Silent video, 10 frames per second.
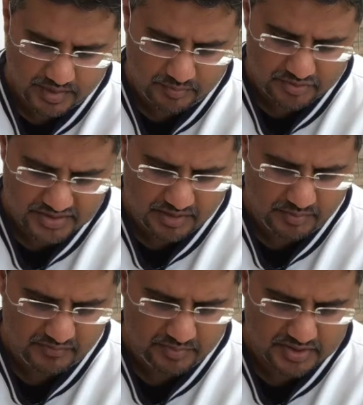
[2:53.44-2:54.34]
across a couple
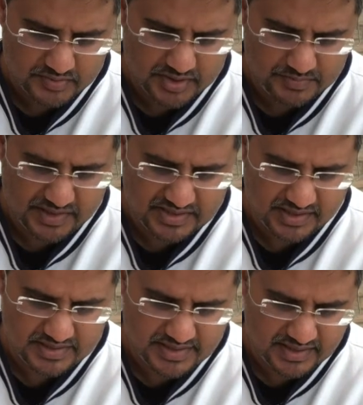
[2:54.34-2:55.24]
of books which basically
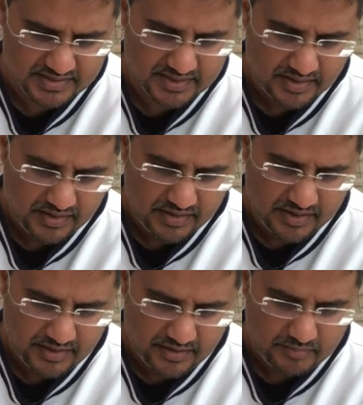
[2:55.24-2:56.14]
said,
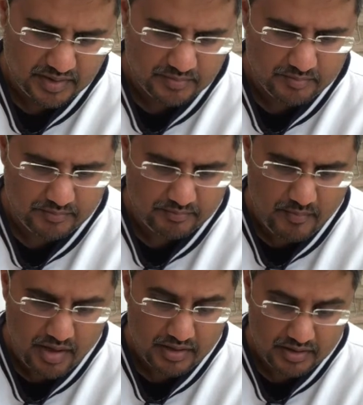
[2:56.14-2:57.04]

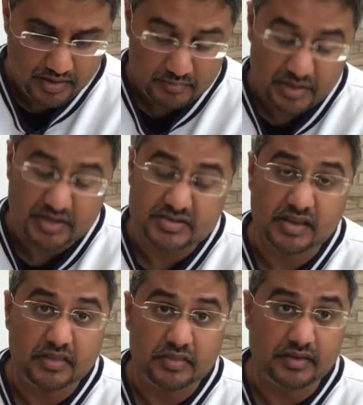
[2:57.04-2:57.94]
amongst other
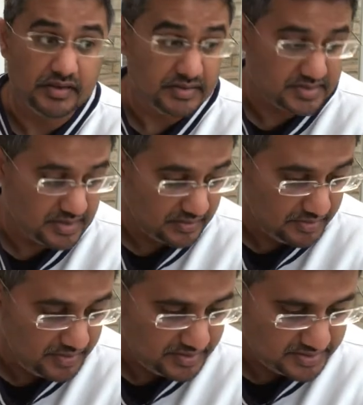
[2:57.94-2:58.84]
things,
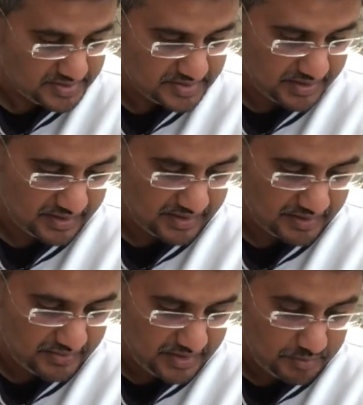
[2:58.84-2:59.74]
that
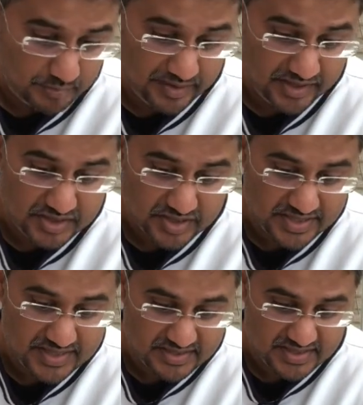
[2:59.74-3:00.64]
the population
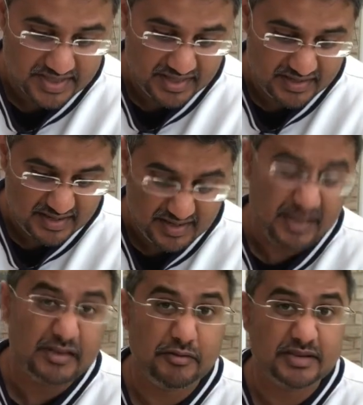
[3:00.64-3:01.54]
density in the
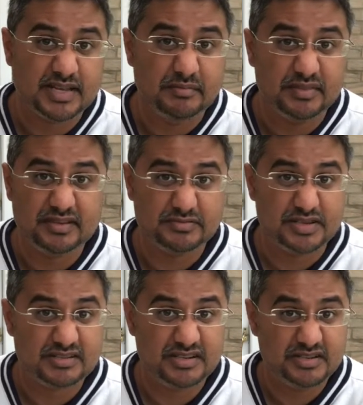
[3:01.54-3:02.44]
grand of things was
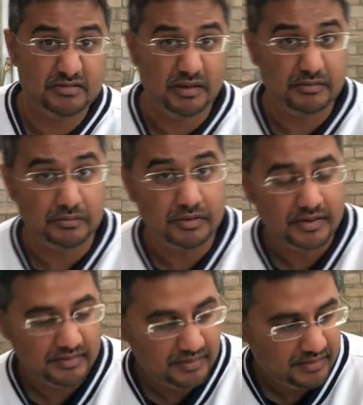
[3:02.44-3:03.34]
actually too low.
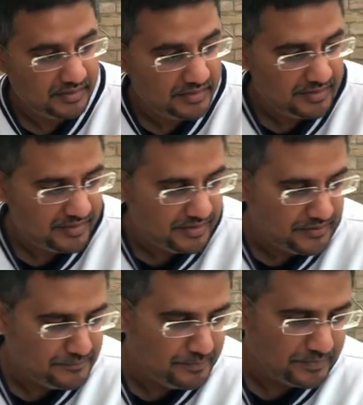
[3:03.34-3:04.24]

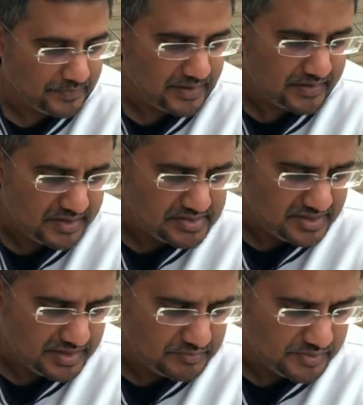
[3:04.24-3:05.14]
And actually
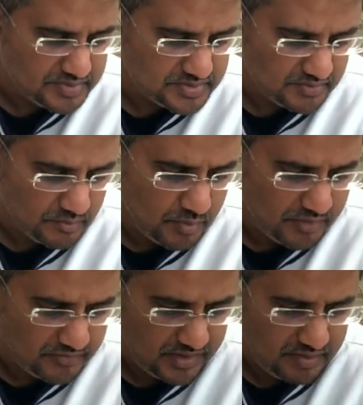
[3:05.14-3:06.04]
that was one of
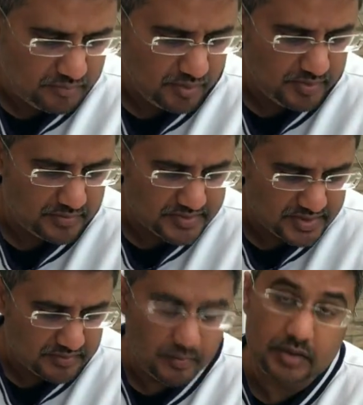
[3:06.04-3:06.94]
the problems
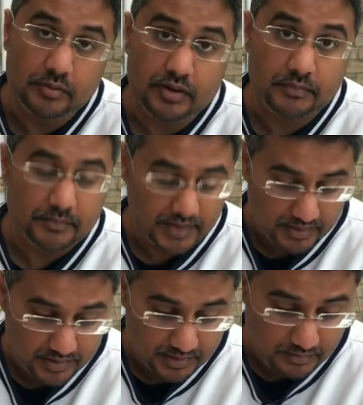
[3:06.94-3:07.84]
that we
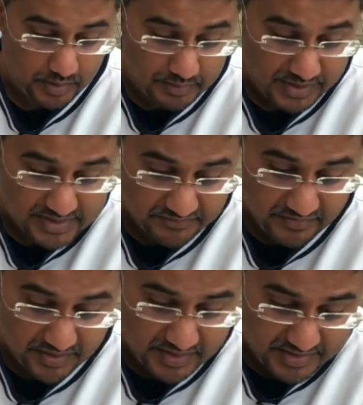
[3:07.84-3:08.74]
would later
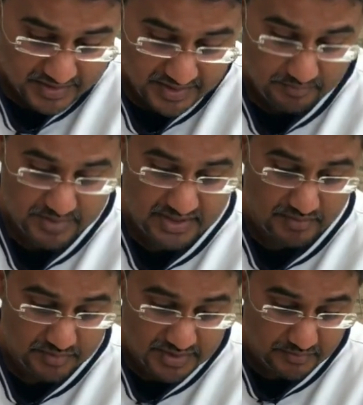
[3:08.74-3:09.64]
find, in particular
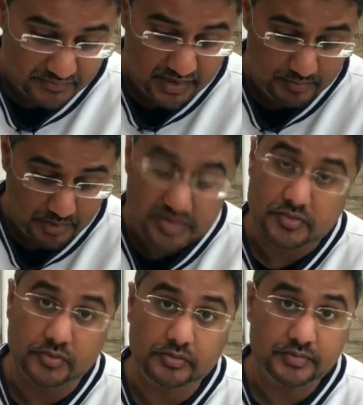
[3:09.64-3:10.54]
with some of the
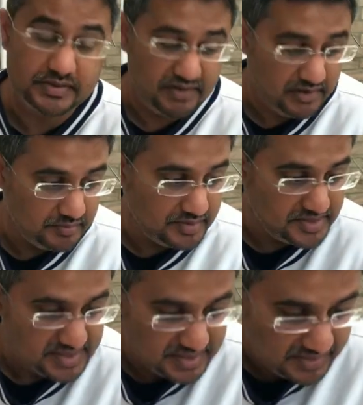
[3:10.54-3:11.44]
post-war development,
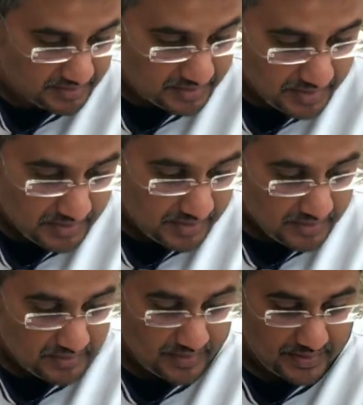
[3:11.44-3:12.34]
in
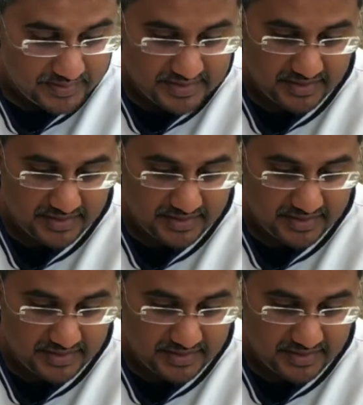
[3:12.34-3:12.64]
that